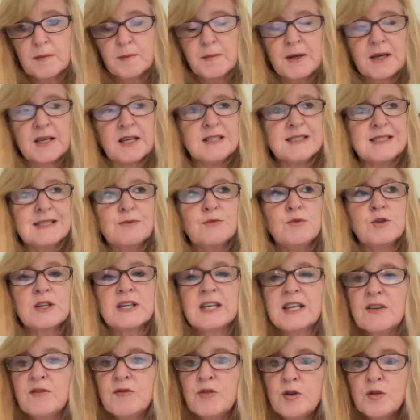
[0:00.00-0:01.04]
because it will
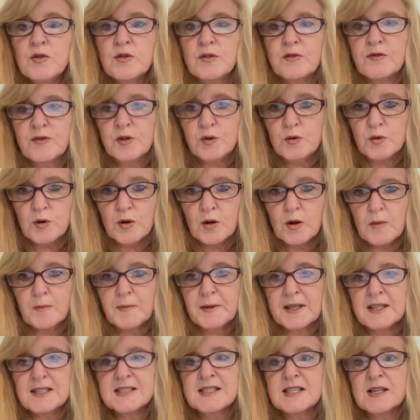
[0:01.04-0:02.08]
give you the fuel,
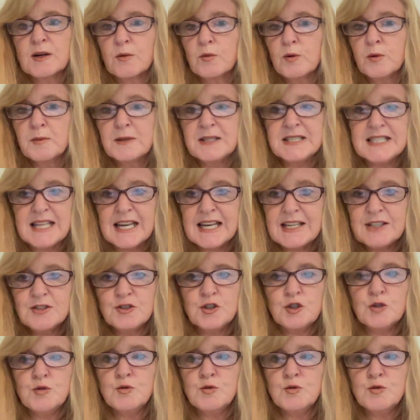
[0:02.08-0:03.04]
because there will be days you